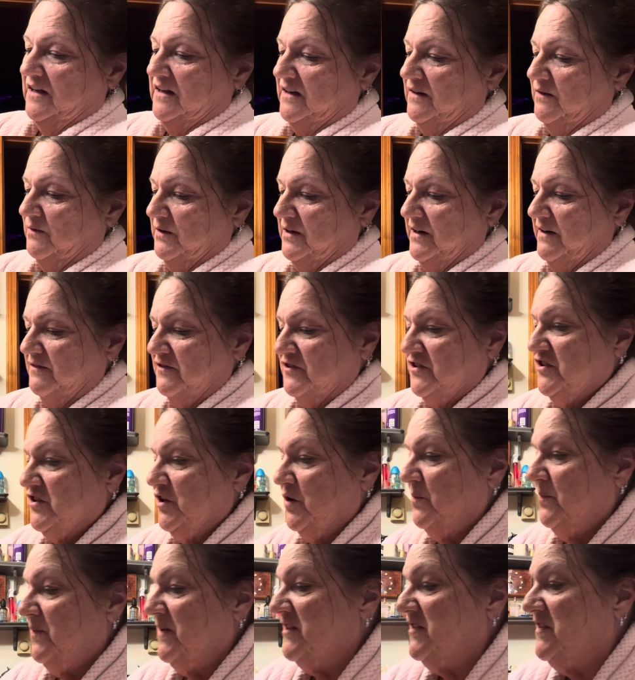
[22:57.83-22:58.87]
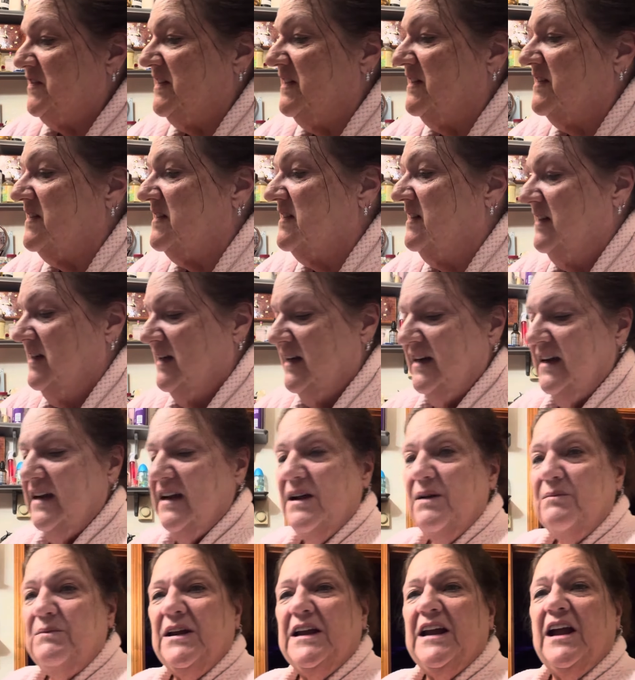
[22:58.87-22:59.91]
whatever soap this is,
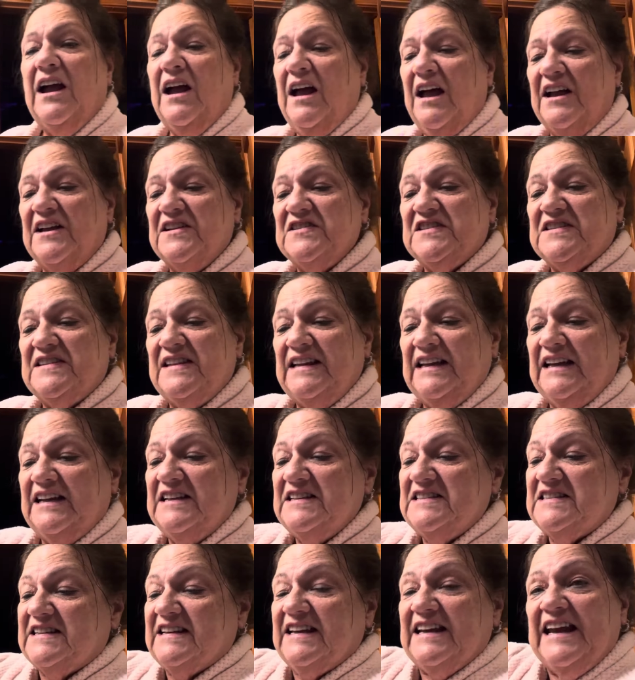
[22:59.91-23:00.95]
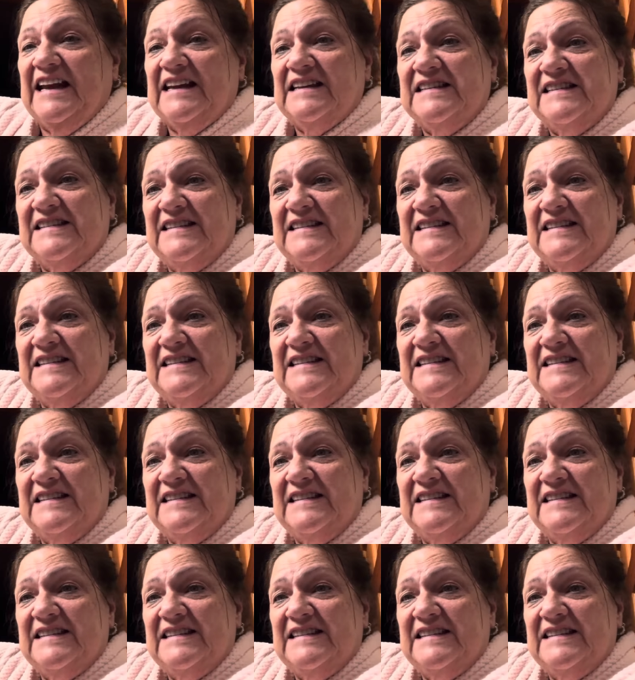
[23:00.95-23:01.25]
because this gets